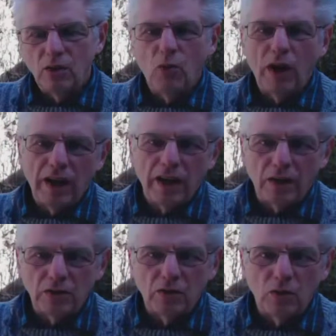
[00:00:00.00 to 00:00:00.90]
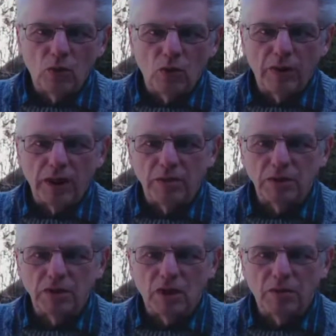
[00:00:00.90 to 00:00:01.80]
warehouse of the
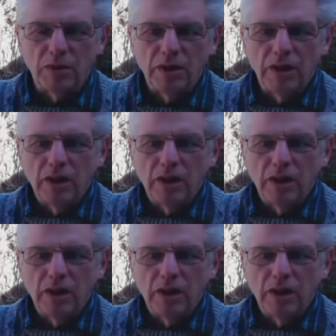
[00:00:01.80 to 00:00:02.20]
wallpaper shop,